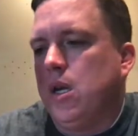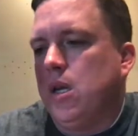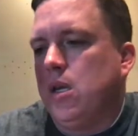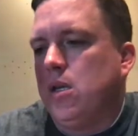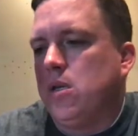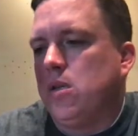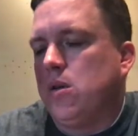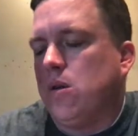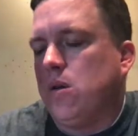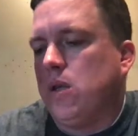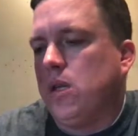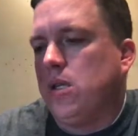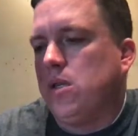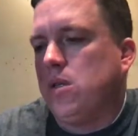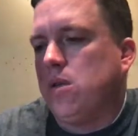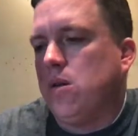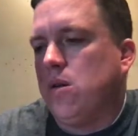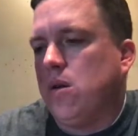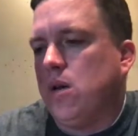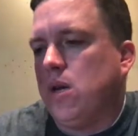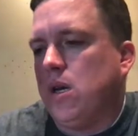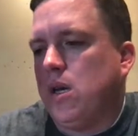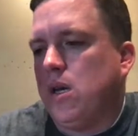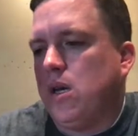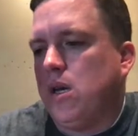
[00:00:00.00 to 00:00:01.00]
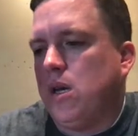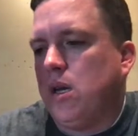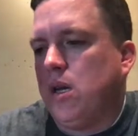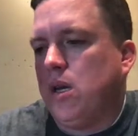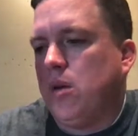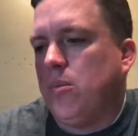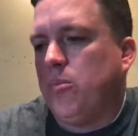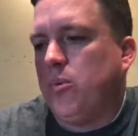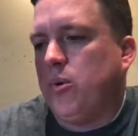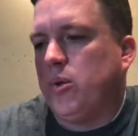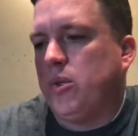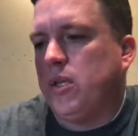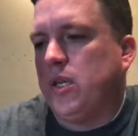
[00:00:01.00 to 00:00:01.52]
So let's go ahead
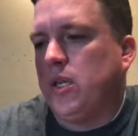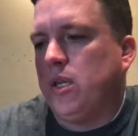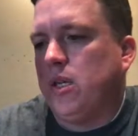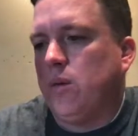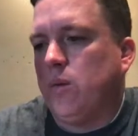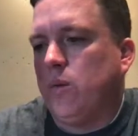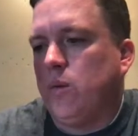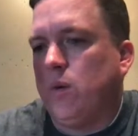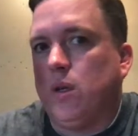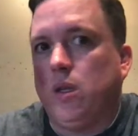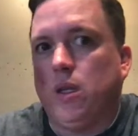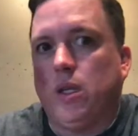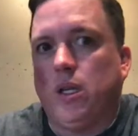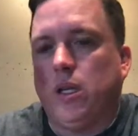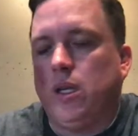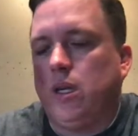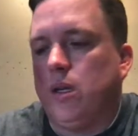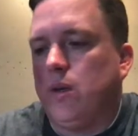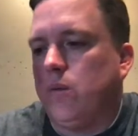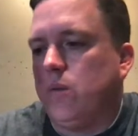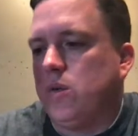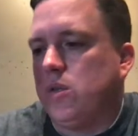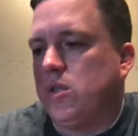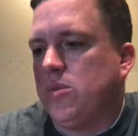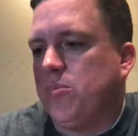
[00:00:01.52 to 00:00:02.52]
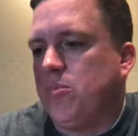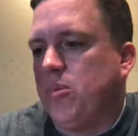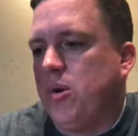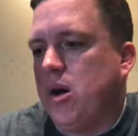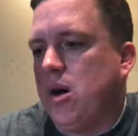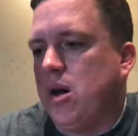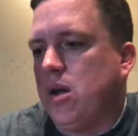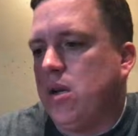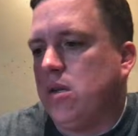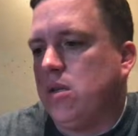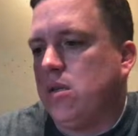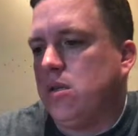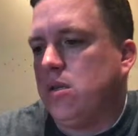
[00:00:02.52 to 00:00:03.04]
and pretend that we're a lead and
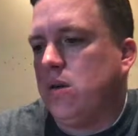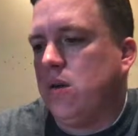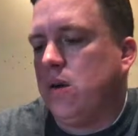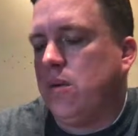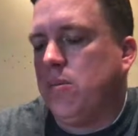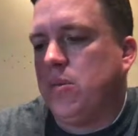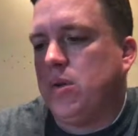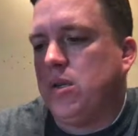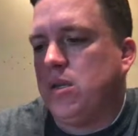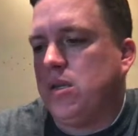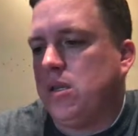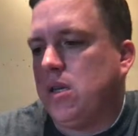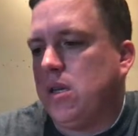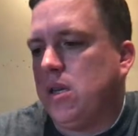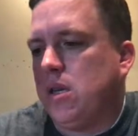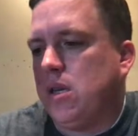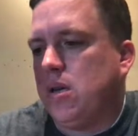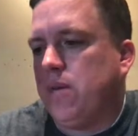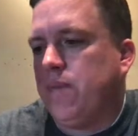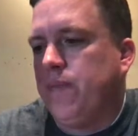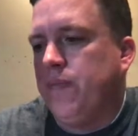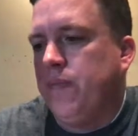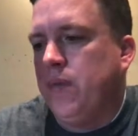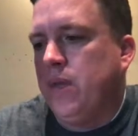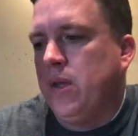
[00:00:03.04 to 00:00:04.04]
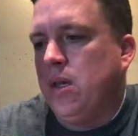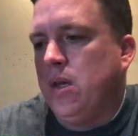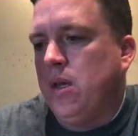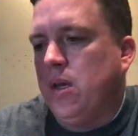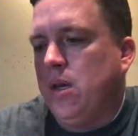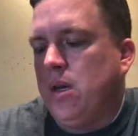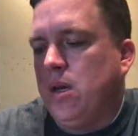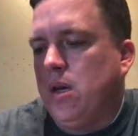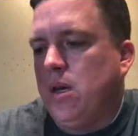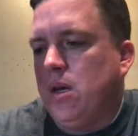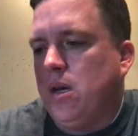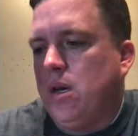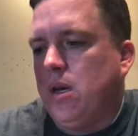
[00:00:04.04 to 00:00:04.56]
respond. So I'm going to say
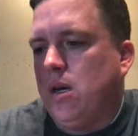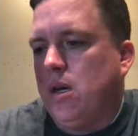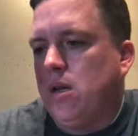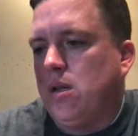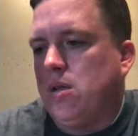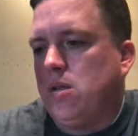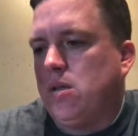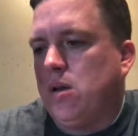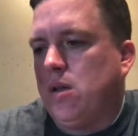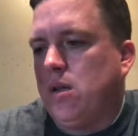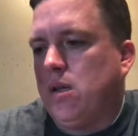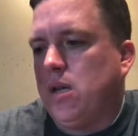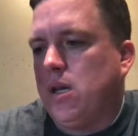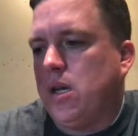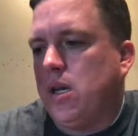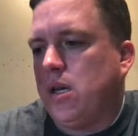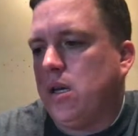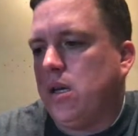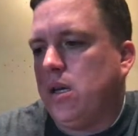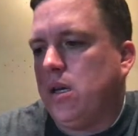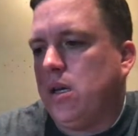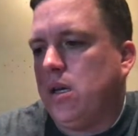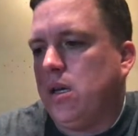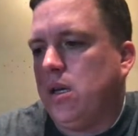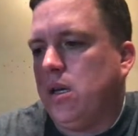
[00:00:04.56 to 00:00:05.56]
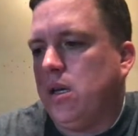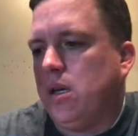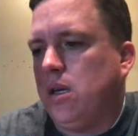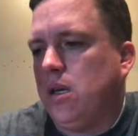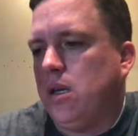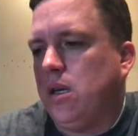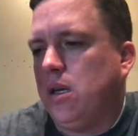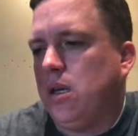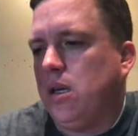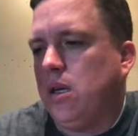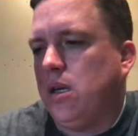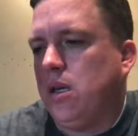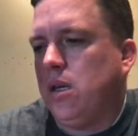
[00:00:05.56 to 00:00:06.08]
Salt Lake.
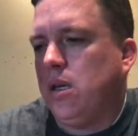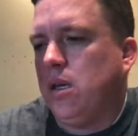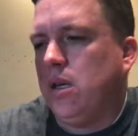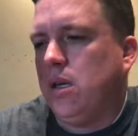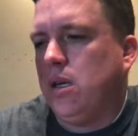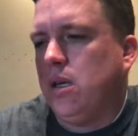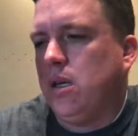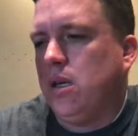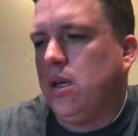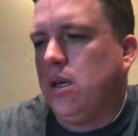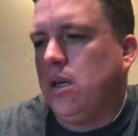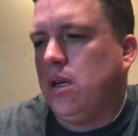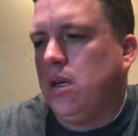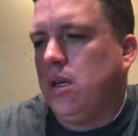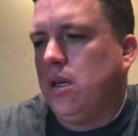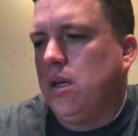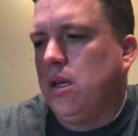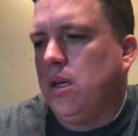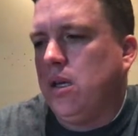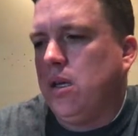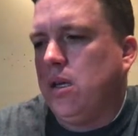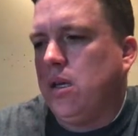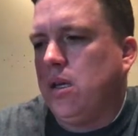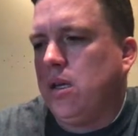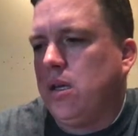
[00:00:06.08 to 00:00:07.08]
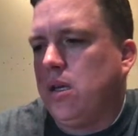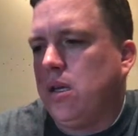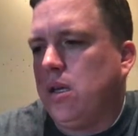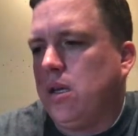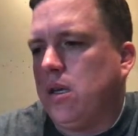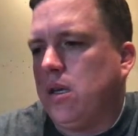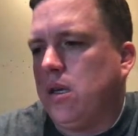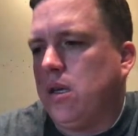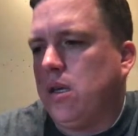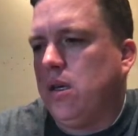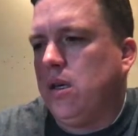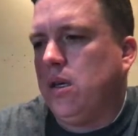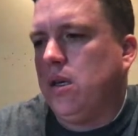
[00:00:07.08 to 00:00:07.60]

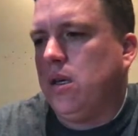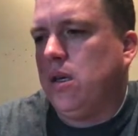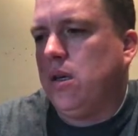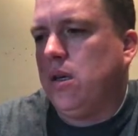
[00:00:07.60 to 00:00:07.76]
Okay,